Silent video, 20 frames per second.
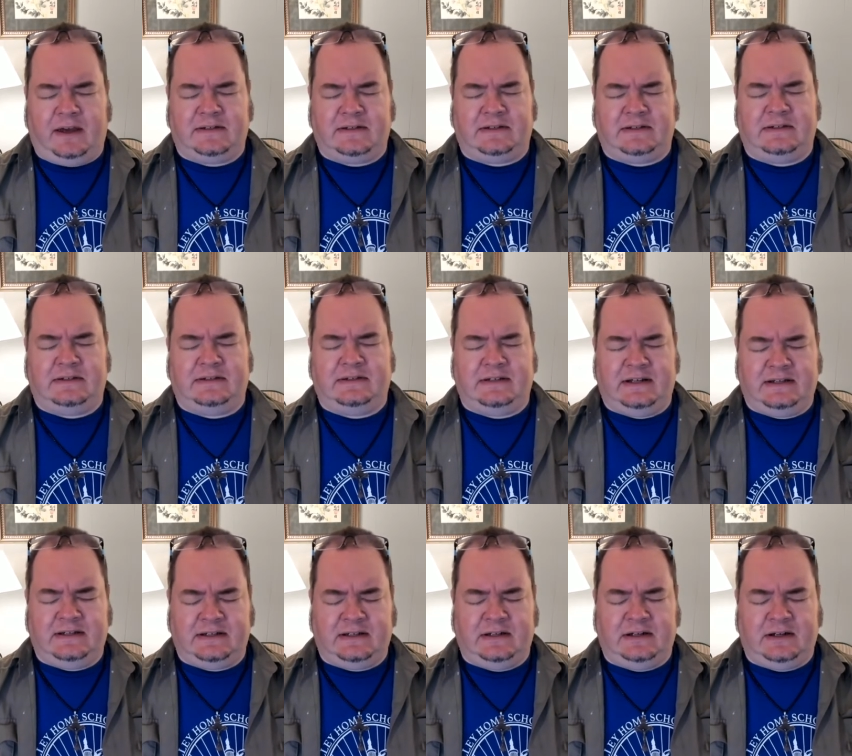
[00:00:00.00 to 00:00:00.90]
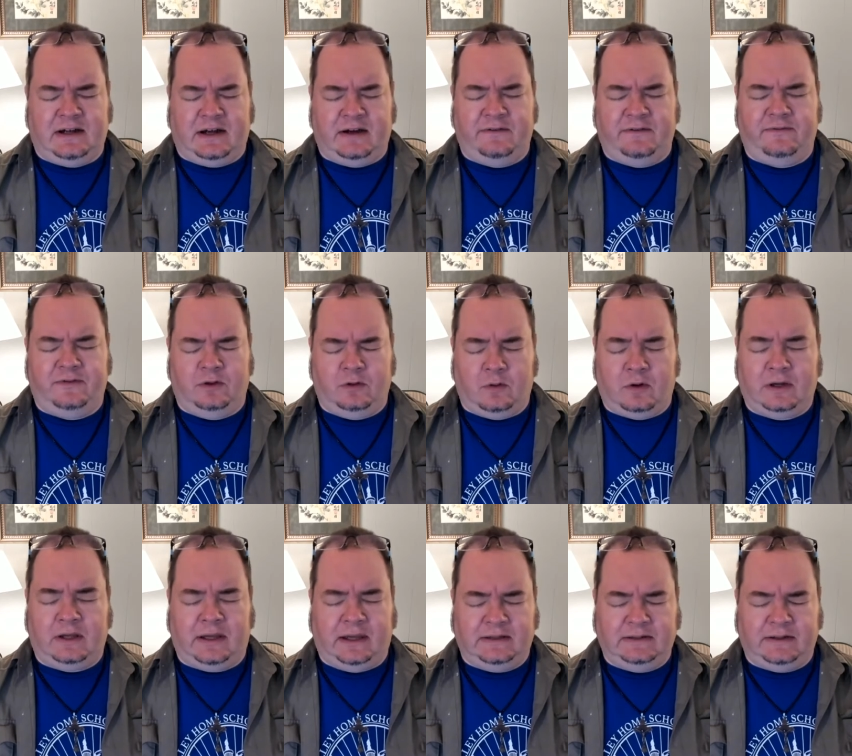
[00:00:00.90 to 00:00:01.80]
as a citizen of your
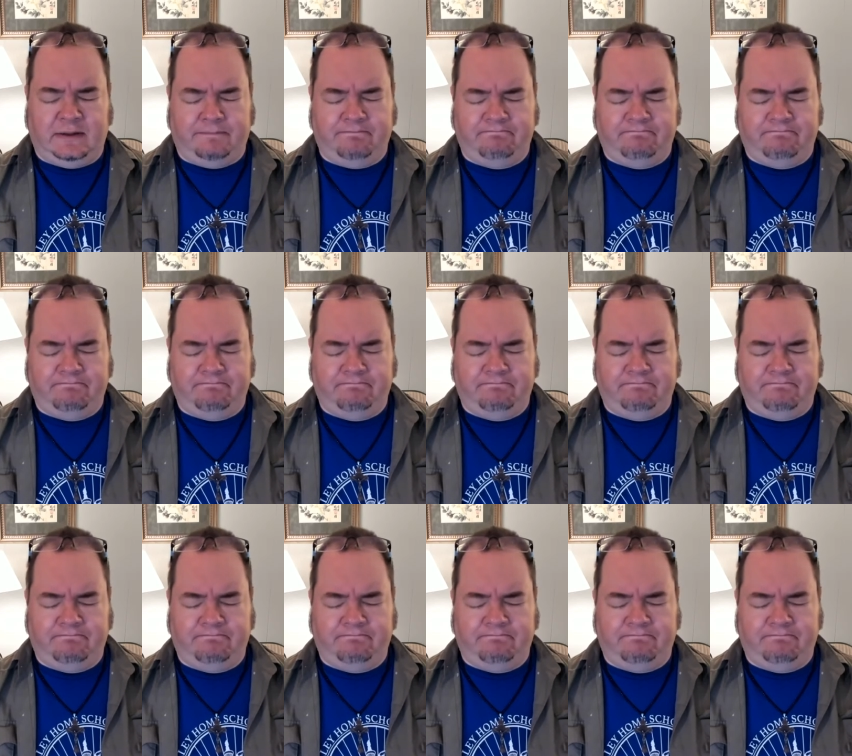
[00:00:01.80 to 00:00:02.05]
kingdom.